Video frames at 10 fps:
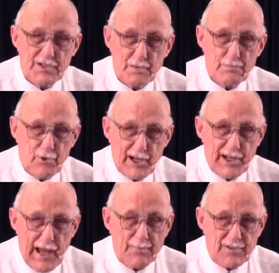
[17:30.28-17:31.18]
Was it
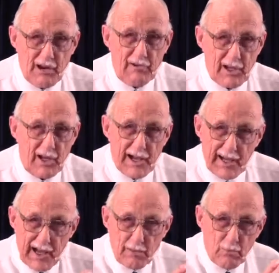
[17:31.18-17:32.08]
pre-lapsarian,
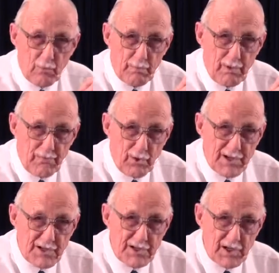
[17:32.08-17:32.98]
like Adam
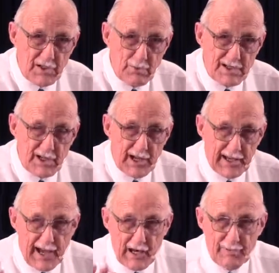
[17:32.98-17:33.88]
before he sinned, or was
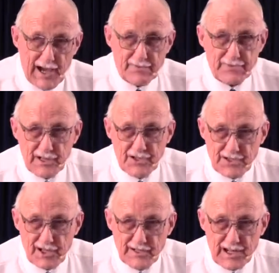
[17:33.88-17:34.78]
it like Adam after
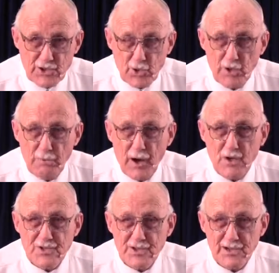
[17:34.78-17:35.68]
he sinned? That's
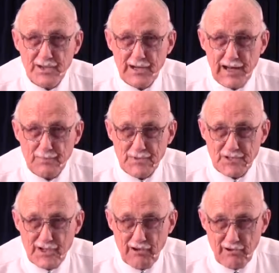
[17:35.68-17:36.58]
called
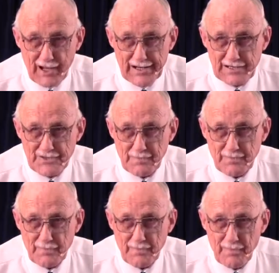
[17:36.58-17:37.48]

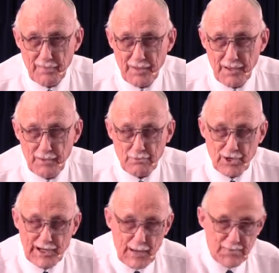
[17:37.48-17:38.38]
post-lapsarianism.
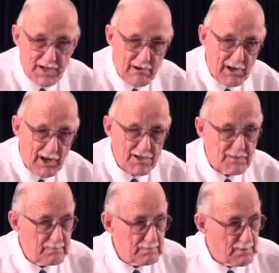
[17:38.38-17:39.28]

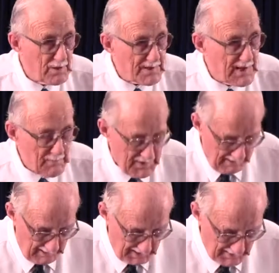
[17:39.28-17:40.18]
Pre-lapsarianism,
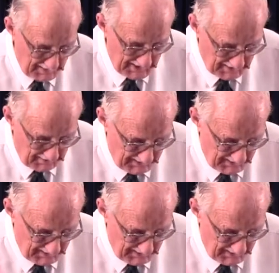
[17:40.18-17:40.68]
post-lapsarianism.